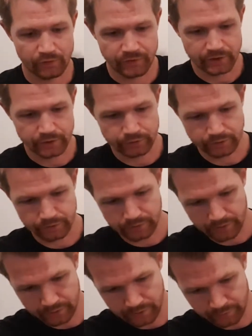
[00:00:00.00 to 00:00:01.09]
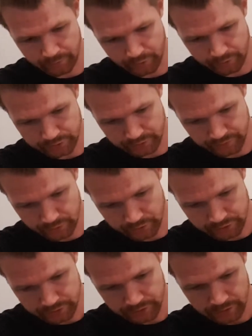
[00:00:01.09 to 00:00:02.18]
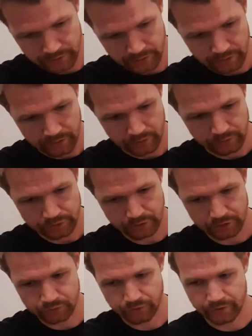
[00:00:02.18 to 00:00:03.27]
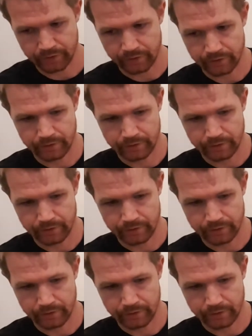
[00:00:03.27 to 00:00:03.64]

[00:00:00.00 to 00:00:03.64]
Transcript: Franconian brewers, of course. Start with